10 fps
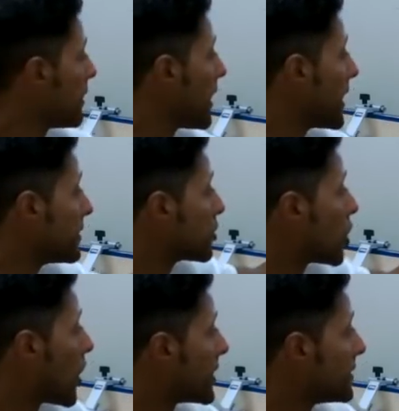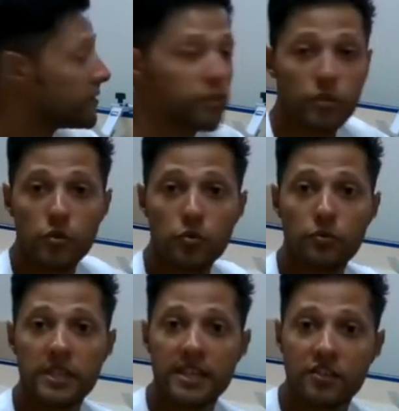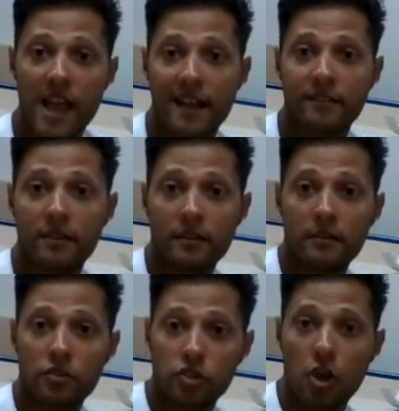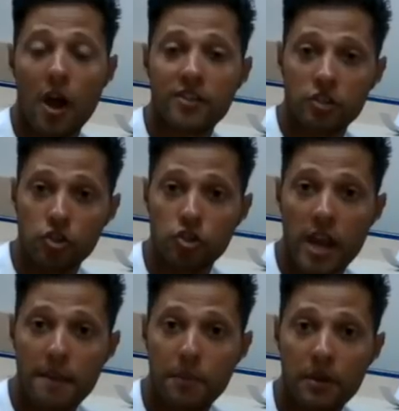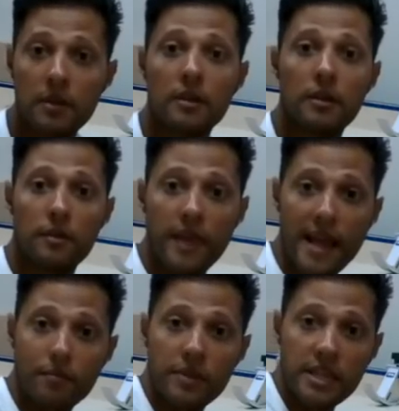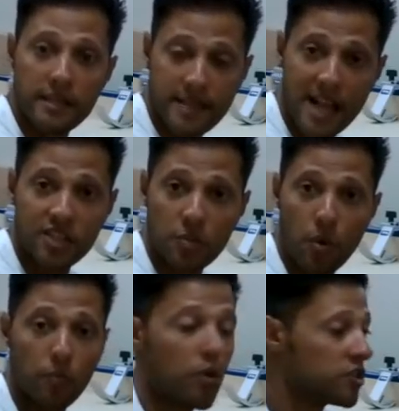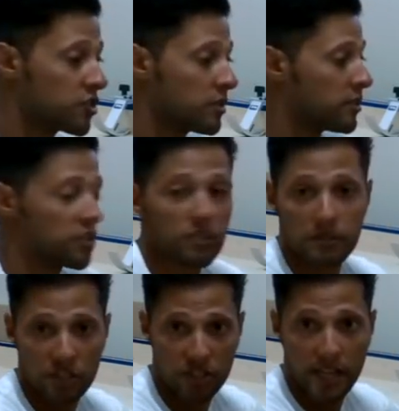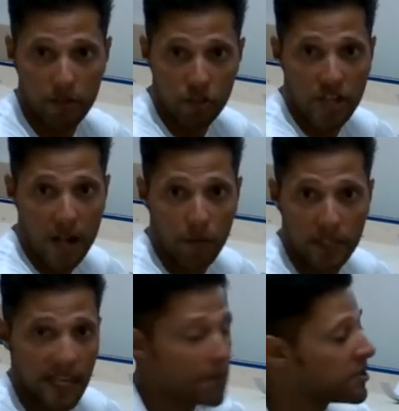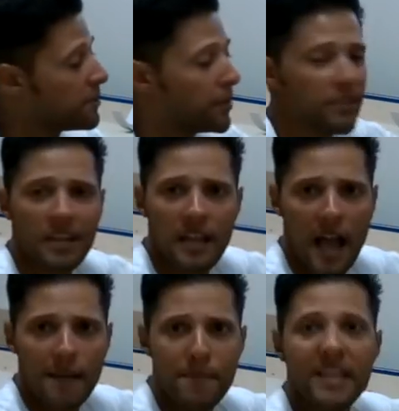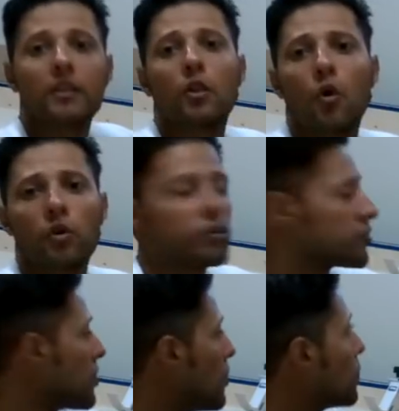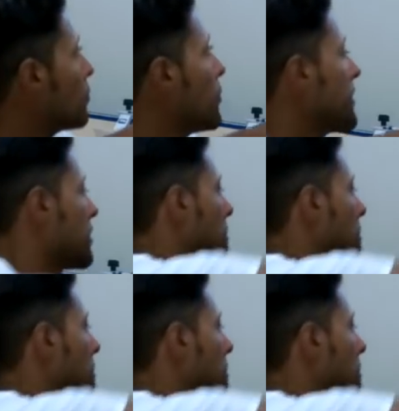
and cut it to the exact size and shape that the Hitachi one was, the standard stock one that came with it, but I made it longer. So when it